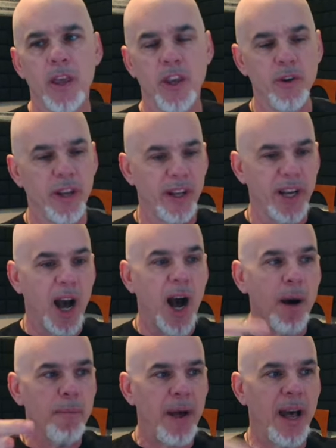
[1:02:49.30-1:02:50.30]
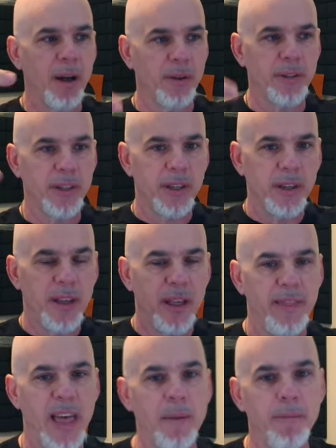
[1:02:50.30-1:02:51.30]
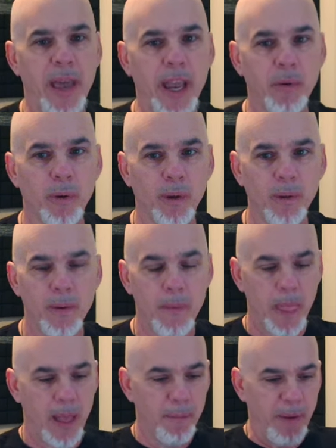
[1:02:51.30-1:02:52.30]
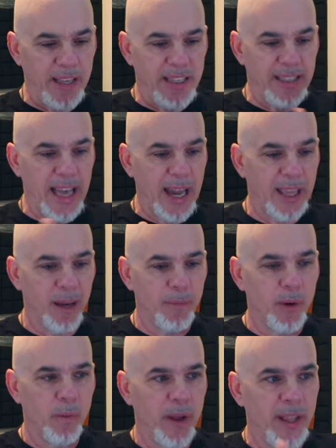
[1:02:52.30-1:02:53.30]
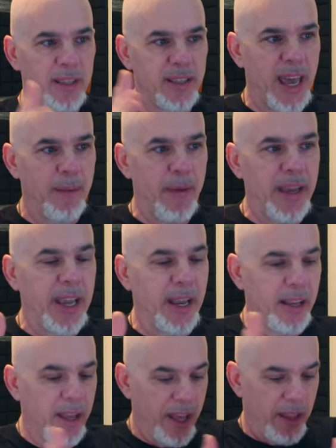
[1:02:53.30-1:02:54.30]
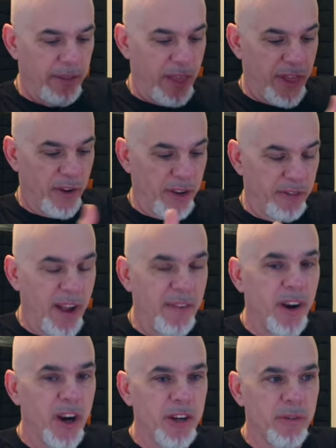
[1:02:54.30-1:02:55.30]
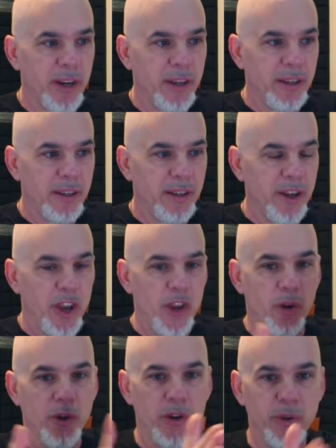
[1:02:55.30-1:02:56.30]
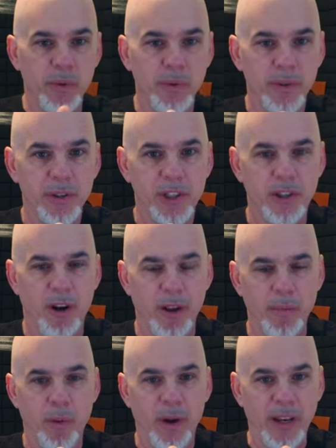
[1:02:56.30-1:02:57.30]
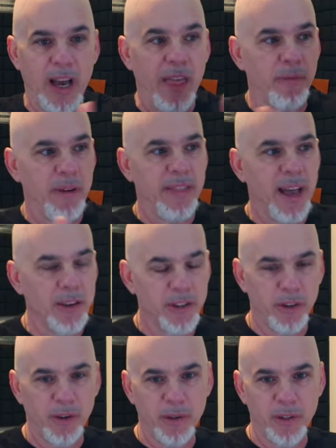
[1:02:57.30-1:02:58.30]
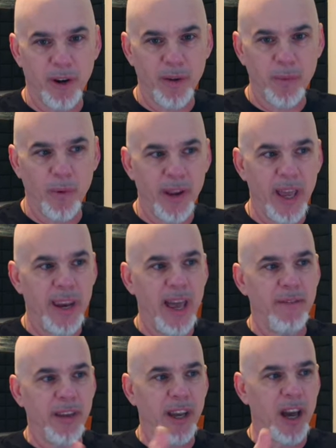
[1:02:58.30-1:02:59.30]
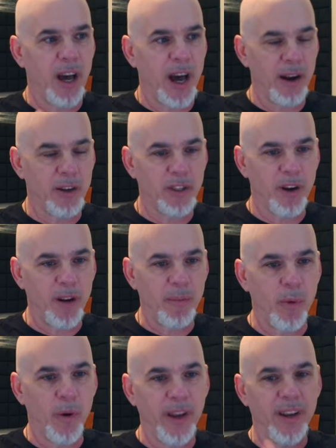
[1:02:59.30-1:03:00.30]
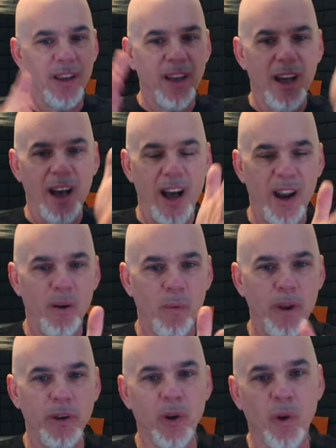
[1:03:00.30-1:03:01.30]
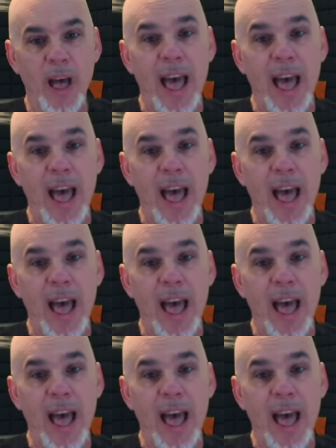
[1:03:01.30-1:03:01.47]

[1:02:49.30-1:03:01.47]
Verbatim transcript: you can compound that bankroll by stacking up your wins and making the 3,500 your new starting point, not 3,000 your new starting point, and having a higher starting point, higher win goal